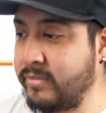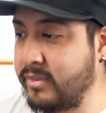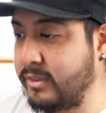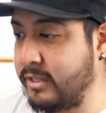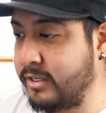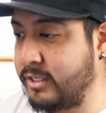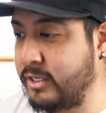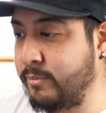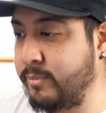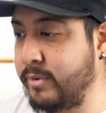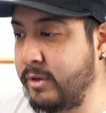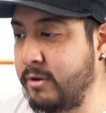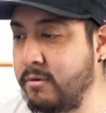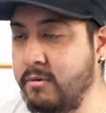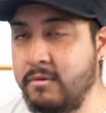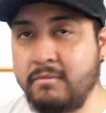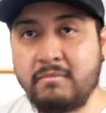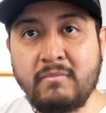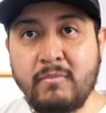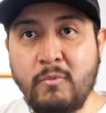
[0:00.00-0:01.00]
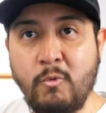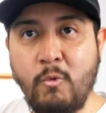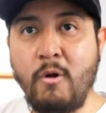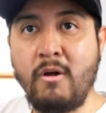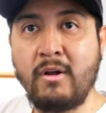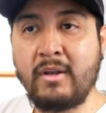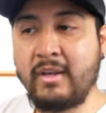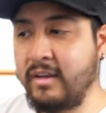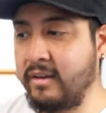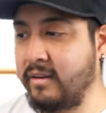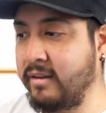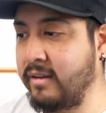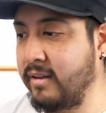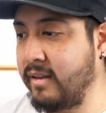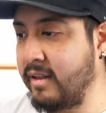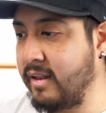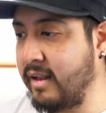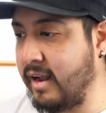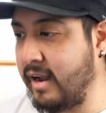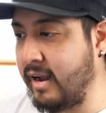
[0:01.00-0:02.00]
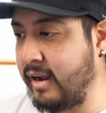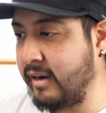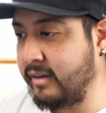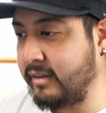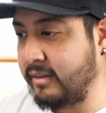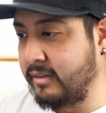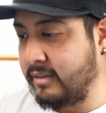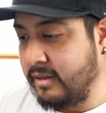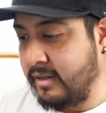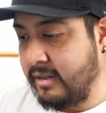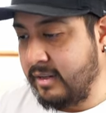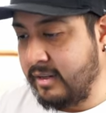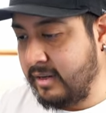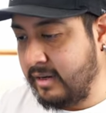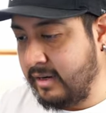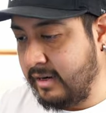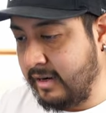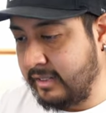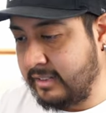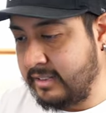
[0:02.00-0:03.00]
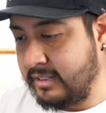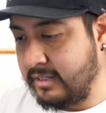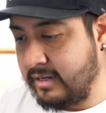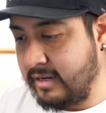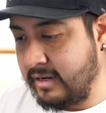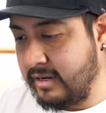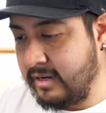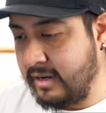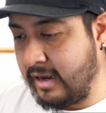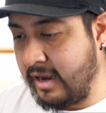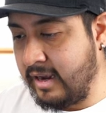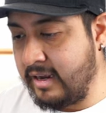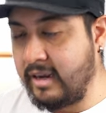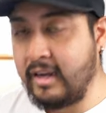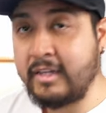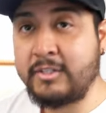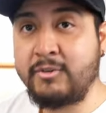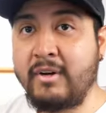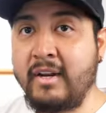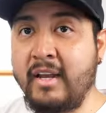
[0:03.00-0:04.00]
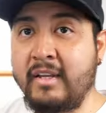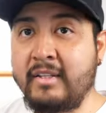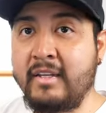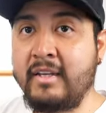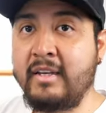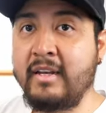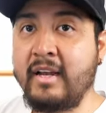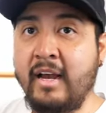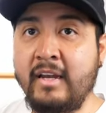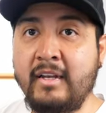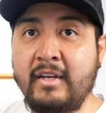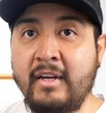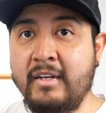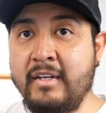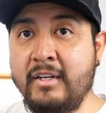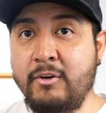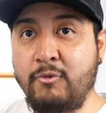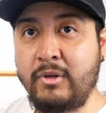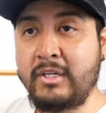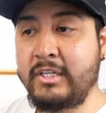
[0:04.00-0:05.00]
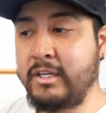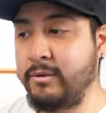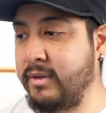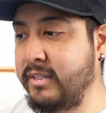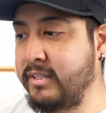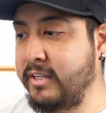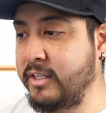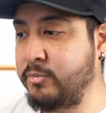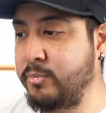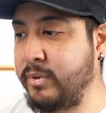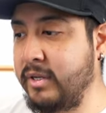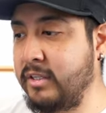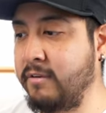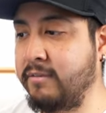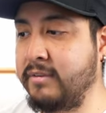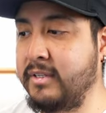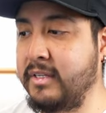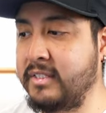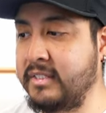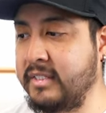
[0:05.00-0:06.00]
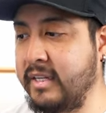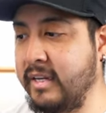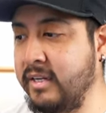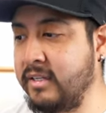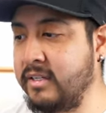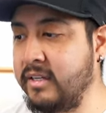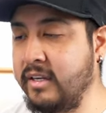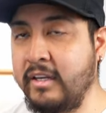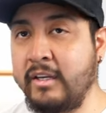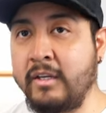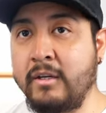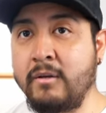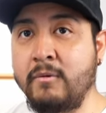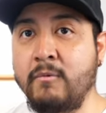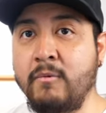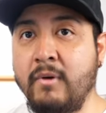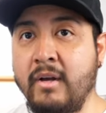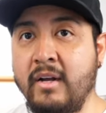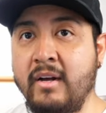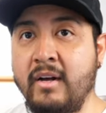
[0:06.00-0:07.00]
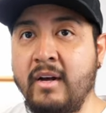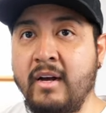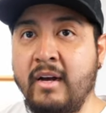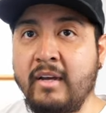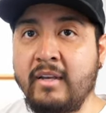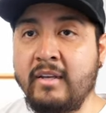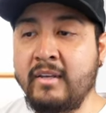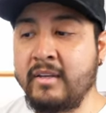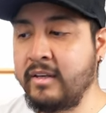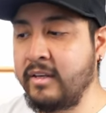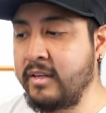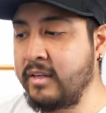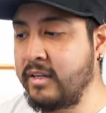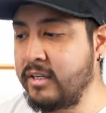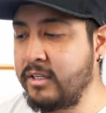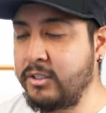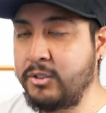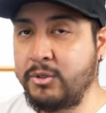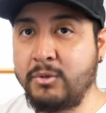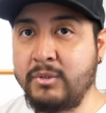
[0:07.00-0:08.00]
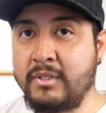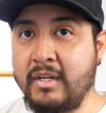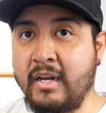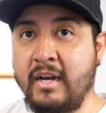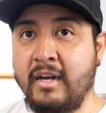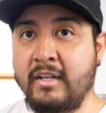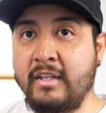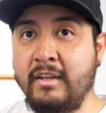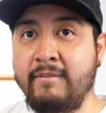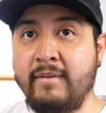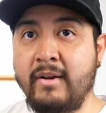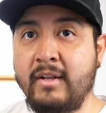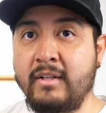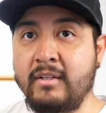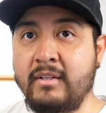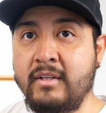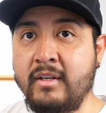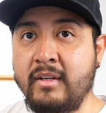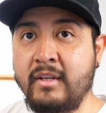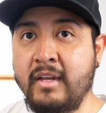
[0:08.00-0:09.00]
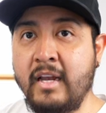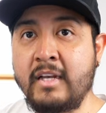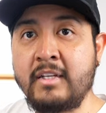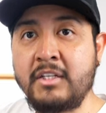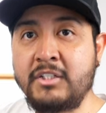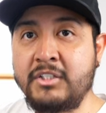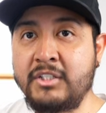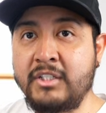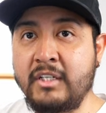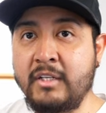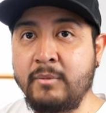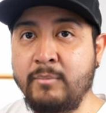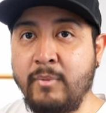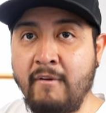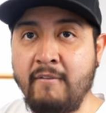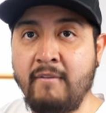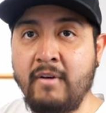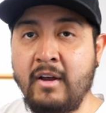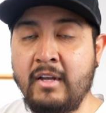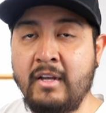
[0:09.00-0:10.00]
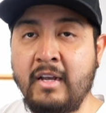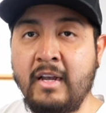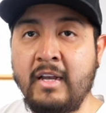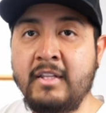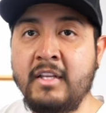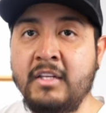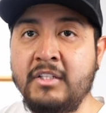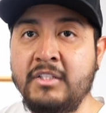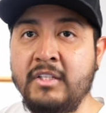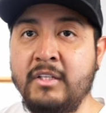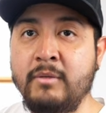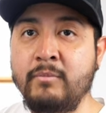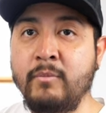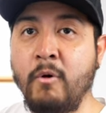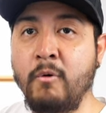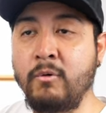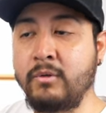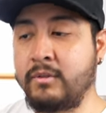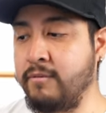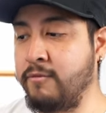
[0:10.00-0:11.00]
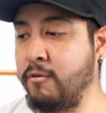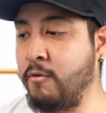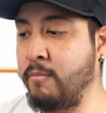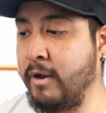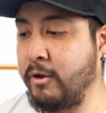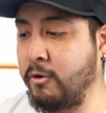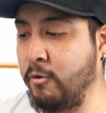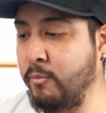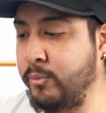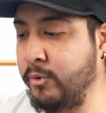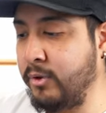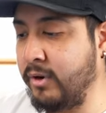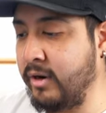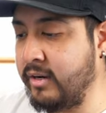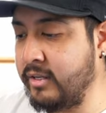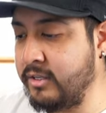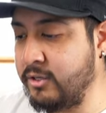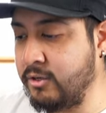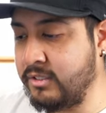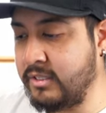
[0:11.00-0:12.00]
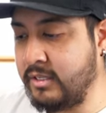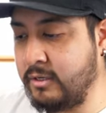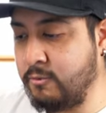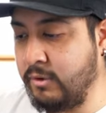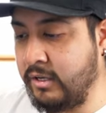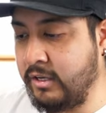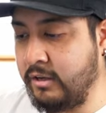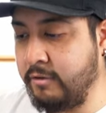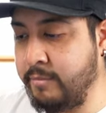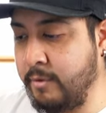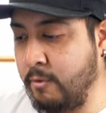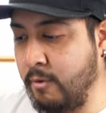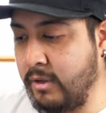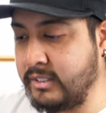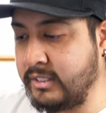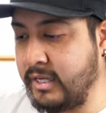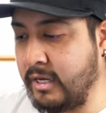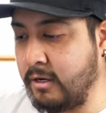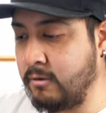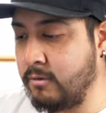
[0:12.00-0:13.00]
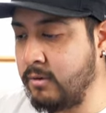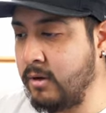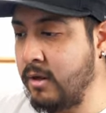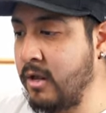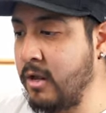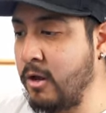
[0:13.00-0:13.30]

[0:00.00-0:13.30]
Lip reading: The CPU working. And I think I can increase even the speed of these things in where I choose a different energy mode for my computer. Just give me 1 second.